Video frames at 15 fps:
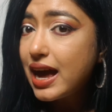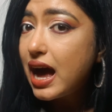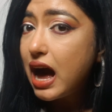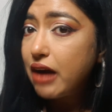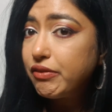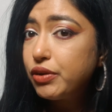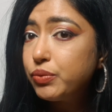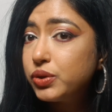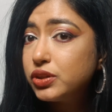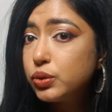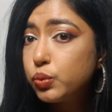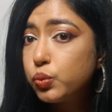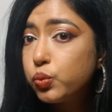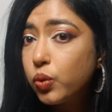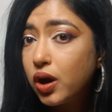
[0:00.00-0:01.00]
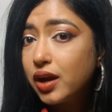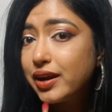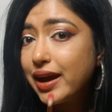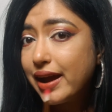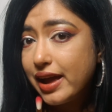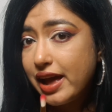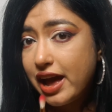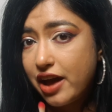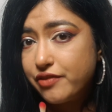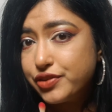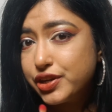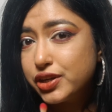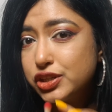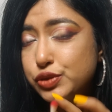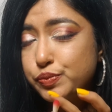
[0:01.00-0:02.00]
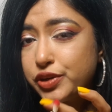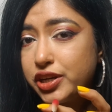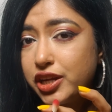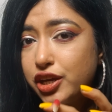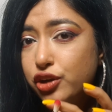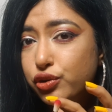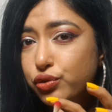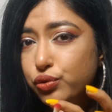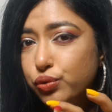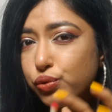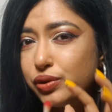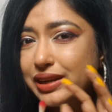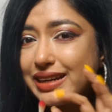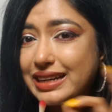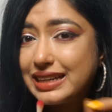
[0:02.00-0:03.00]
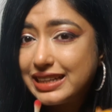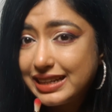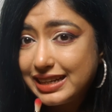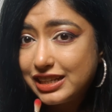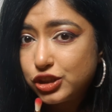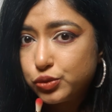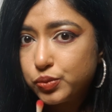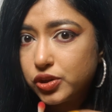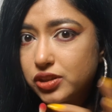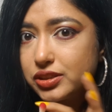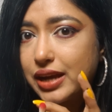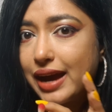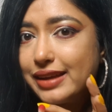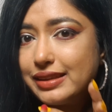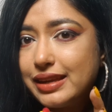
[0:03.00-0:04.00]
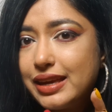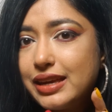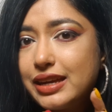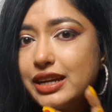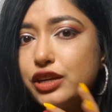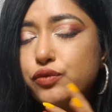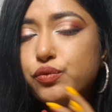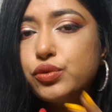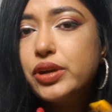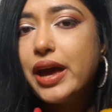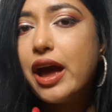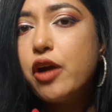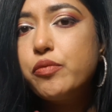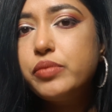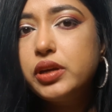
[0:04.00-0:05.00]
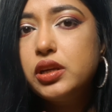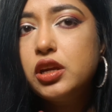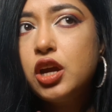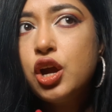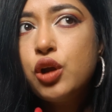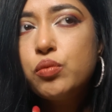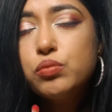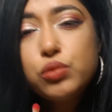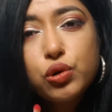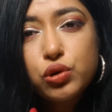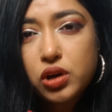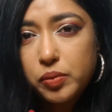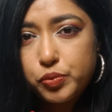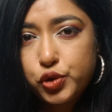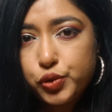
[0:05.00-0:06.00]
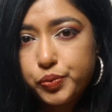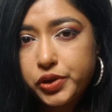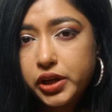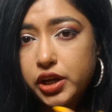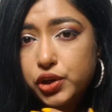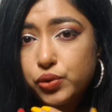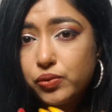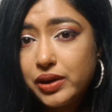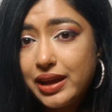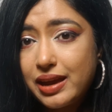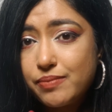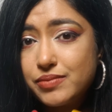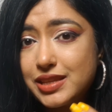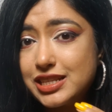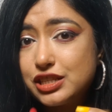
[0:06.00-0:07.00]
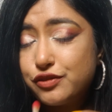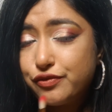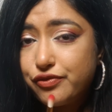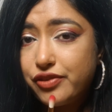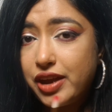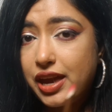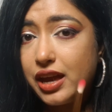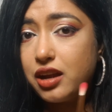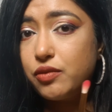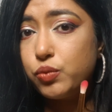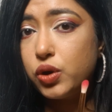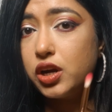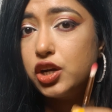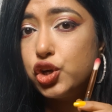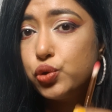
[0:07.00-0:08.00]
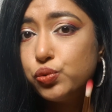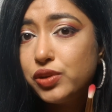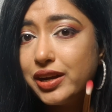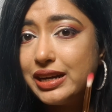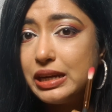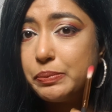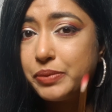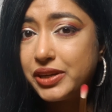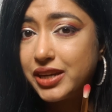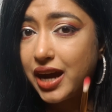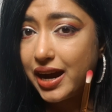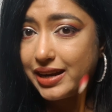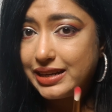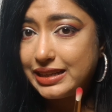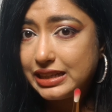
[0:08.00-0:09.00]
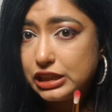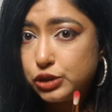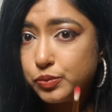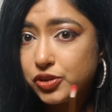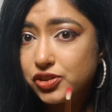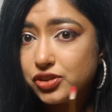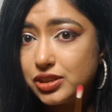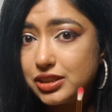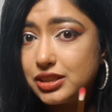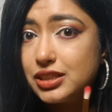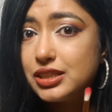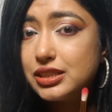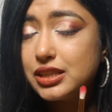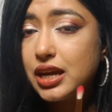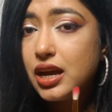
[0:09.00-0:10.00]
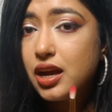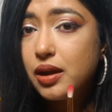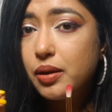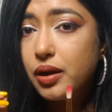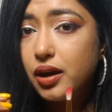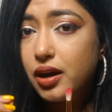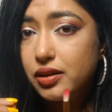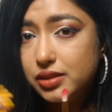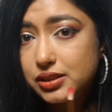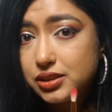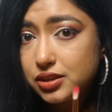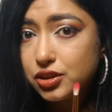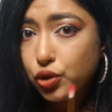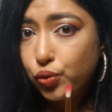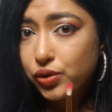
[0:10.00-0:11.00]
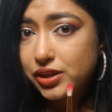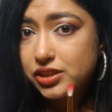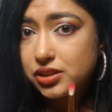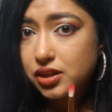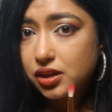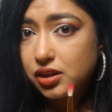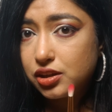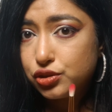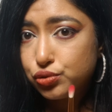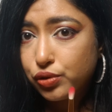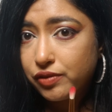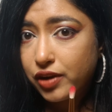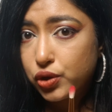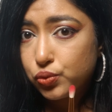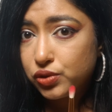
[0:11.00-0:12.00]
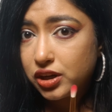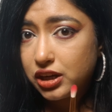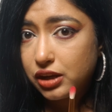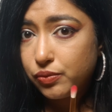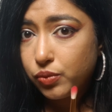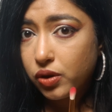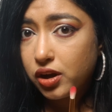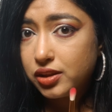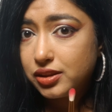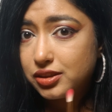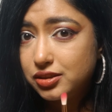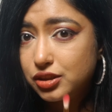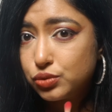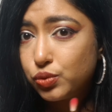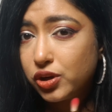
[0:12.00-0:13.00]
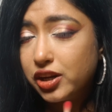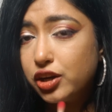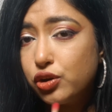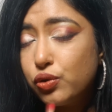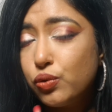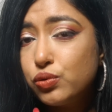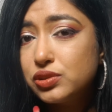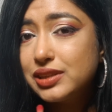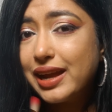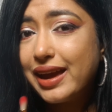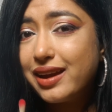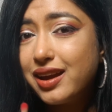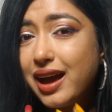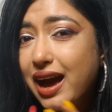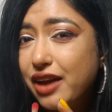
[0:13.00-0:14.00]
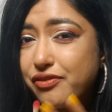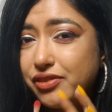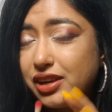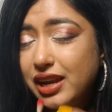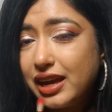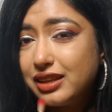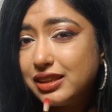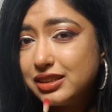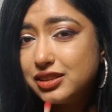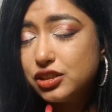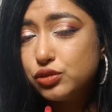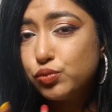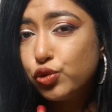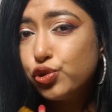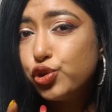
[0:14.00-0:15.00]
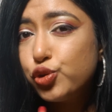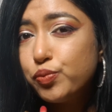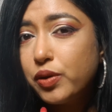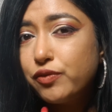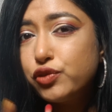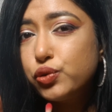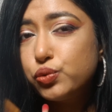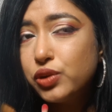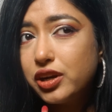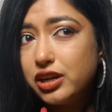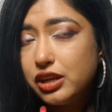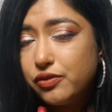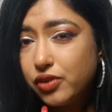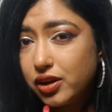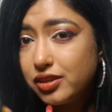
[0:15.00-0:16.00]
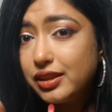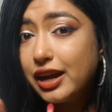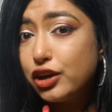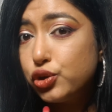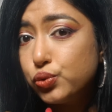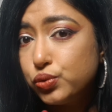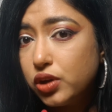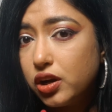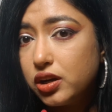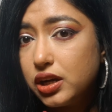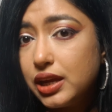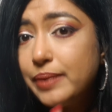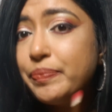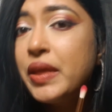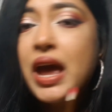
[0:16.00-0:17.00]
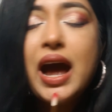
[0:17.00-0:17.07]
However, the one I have here is pretty good crease brush. I think it would have been more appropriate to name this fake one 230 petite crease brush. This is the original Zoeva 231. This is what it looks like. I feel like this is more dupe of 231 than 230.